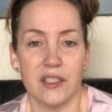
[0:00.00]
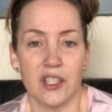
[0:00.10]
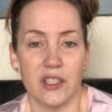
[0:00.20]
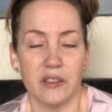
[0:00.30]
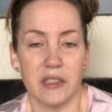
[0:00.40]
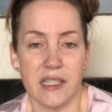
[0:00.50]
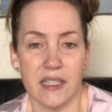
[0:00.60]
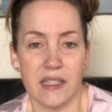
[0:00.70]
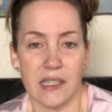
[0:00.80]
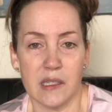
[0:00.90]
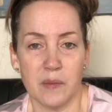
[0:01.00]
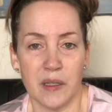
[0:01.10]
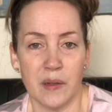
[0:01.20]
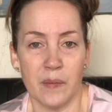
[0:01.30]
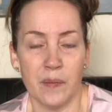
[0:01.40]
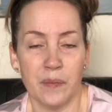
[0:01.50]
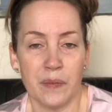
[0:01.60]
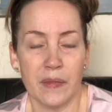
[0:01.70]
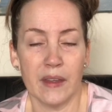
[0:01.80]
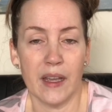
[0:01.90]
John Krasinski's been
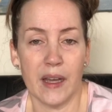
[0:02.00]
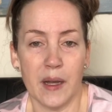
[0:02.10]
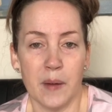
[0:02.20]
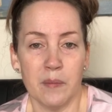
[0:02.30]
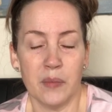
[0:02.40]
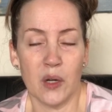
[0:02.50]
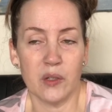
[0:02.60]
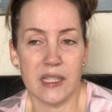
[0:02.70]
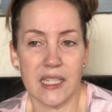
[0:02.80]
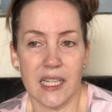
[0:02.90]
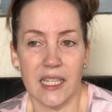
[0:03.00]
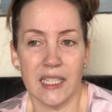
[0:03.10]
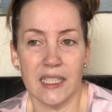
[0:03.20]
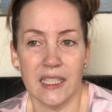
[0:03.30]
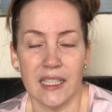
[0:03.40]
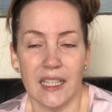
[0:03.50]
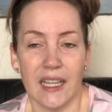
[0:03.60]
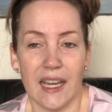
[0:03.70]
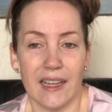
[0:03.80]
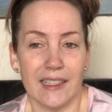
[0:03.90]
posting.
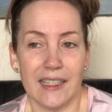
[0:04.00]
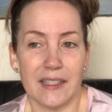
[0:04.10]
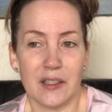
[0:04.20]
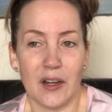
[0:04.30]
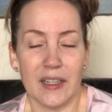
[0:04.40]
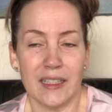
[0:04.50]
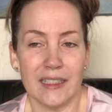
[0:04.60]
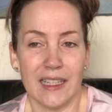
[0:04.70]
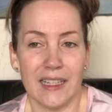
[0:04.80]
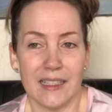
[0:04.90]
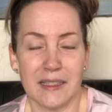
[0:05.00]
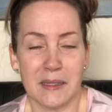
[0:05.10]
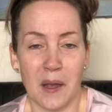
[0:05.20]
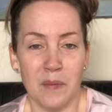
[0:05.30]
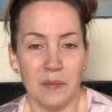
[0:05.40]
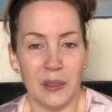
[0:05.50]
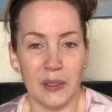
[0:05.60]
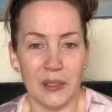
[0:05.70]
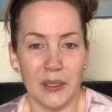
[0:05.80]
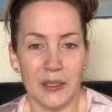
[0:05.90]
He started Some
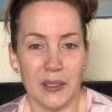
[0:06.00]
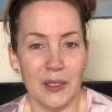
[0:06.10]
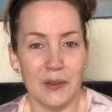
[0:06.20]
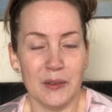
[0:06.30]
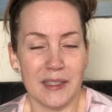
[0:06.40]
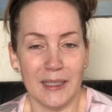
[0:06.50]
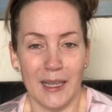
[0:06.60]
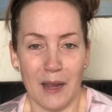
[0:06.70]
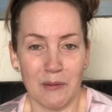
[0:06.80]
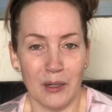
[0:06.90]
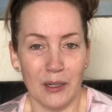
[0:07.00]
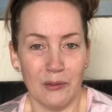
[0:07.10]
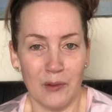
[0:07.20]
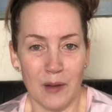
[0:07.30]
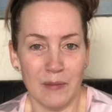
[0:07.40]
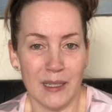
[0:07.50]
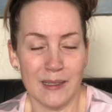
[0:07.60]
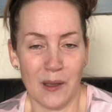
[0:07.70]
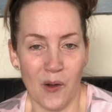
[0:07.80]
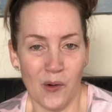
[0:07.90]
Good News Network from
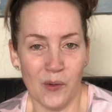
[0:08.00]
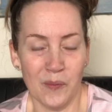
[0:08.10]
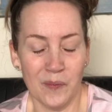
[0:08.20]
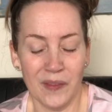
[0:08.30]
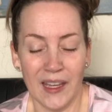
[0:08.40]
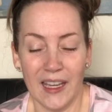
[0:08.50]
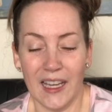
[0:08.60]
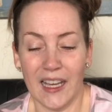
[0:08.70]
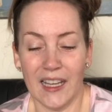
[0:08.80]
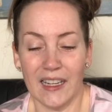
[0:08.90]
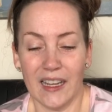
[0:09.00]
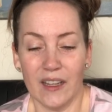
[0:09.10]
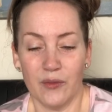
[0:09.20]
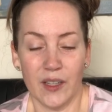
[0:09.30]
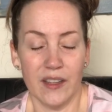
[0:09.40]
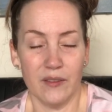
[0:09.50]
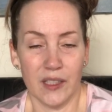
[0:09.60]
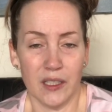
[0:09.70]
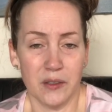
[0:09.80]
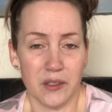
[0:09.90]
his home, and I find the
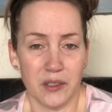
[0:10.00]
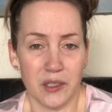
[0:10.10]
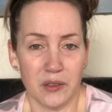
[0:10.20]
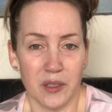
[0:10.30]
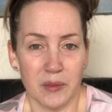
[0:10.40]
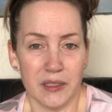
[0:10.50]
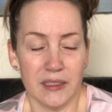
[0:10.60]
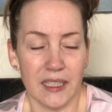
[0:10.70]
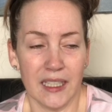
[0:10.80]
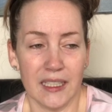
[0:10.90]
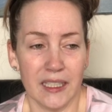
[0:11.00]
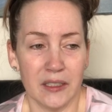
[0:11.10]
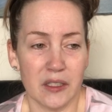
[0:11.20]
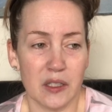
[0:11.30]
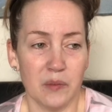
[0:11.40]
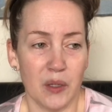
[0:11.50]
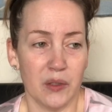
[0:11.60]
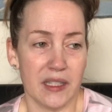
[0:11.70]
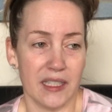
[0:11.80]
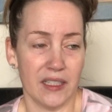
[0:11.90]
videos are adorable. And I also
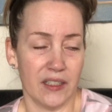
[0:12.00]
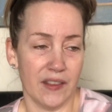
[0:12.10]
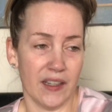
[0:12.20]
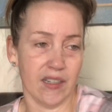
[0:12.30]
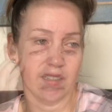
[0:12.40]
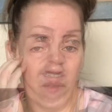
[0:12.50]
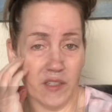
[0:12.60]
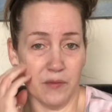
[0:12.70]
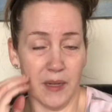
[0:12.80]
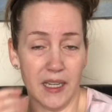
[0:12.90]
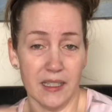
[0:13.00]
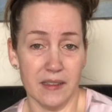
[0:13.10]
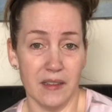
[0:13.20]
posted on there one of my